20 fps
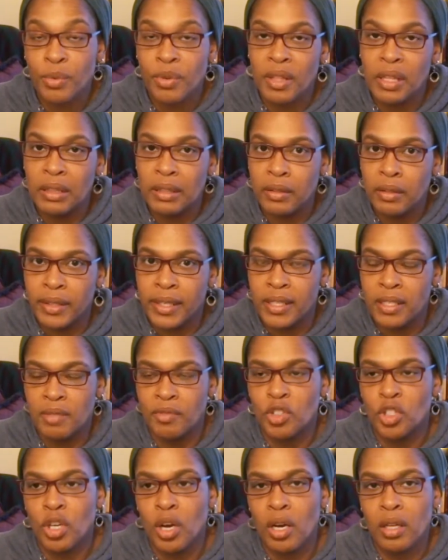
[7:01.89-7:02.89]
with a little hint of
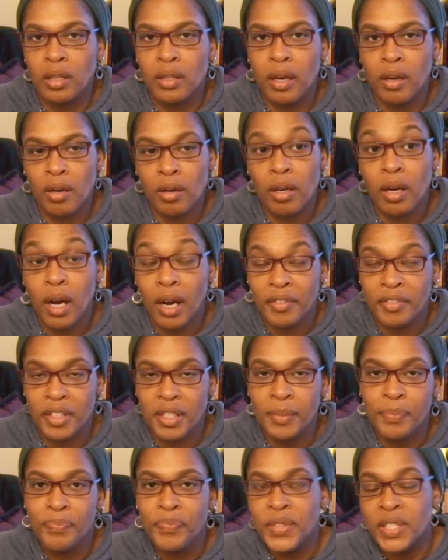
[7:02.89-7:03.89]
chocolate or
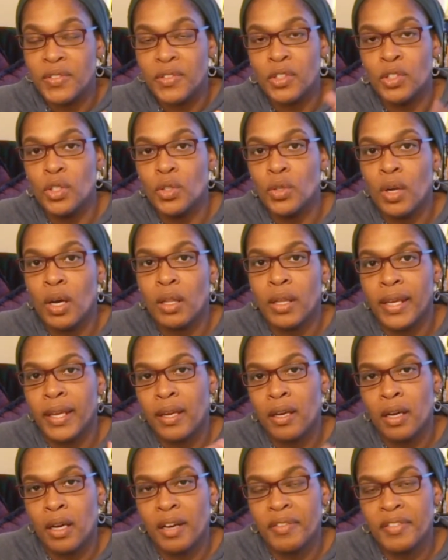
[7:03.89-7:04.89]
coffee. If you do not like
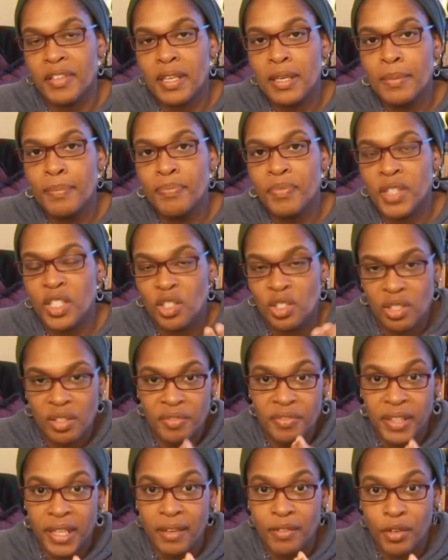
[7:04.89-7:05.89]
coffee, just the
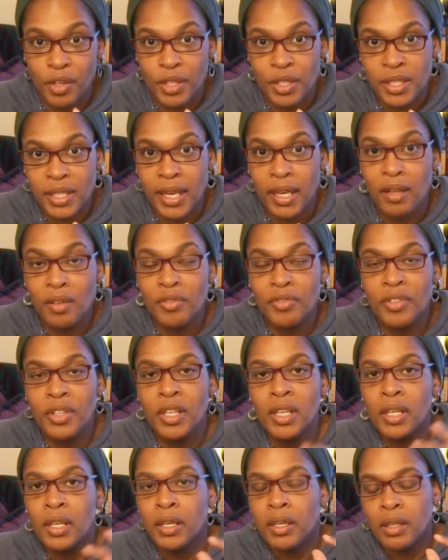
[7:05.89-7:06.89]
flavor itself,
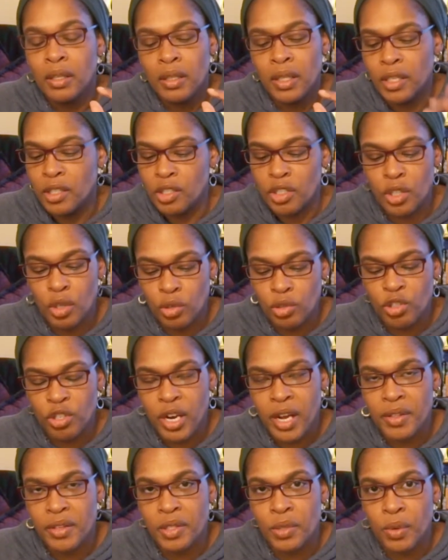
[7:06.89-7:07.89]
then don't
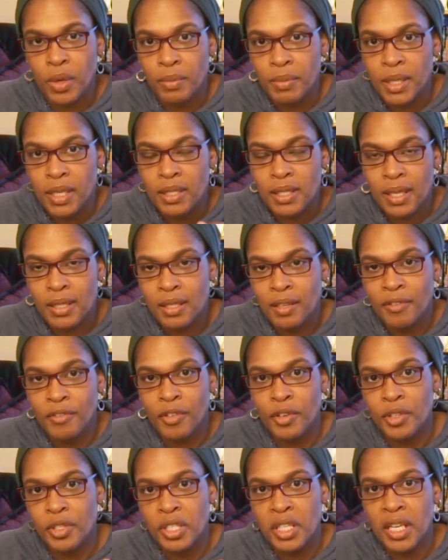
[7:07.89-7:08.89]
try this one, because that's the
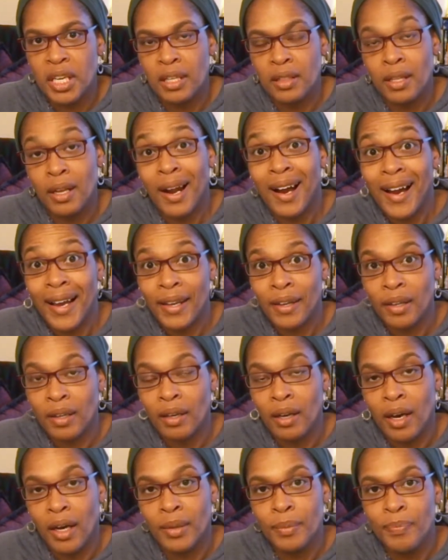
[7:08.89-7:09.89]
first hit that I
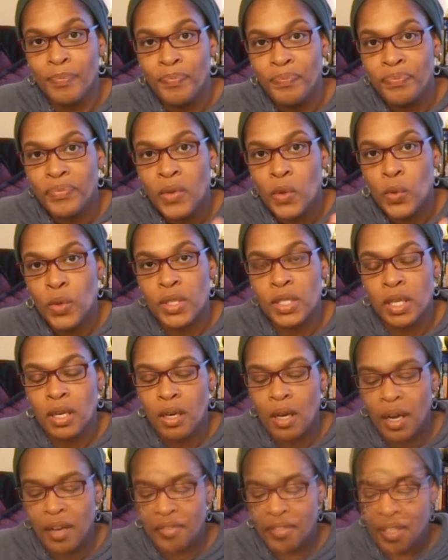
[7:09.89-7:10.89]
got was a
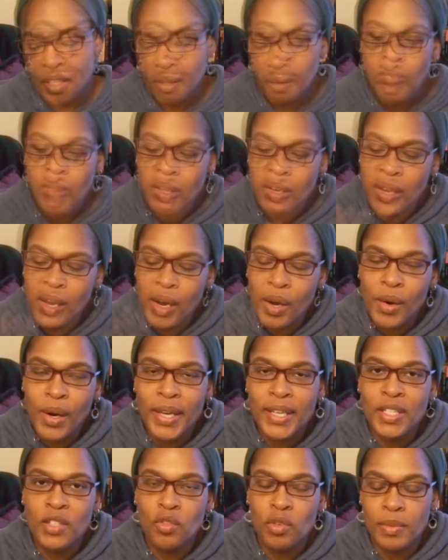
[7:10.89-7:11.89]
coffee. Now,
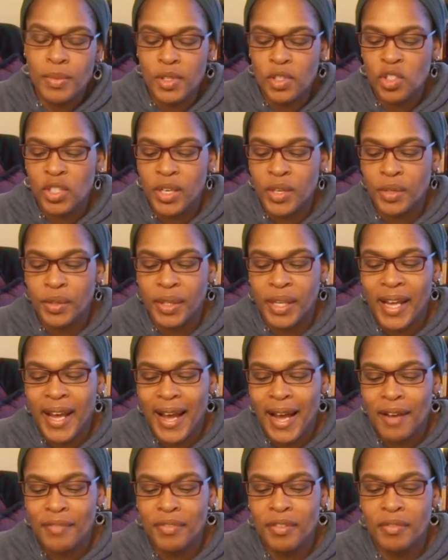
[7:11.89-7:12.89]
ice cream is generally
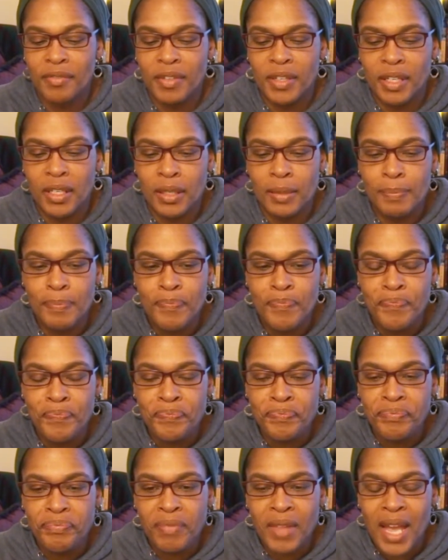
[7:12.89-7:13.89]
half of a
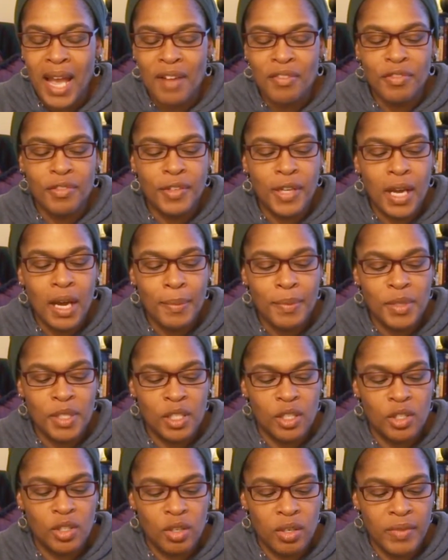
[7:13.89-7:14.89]
cup is
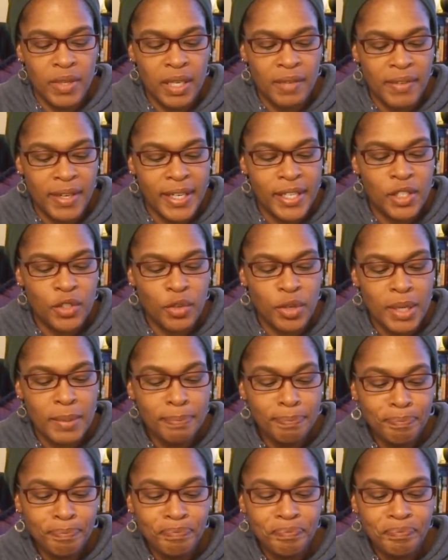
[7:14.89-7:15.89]
a serving of ice cream.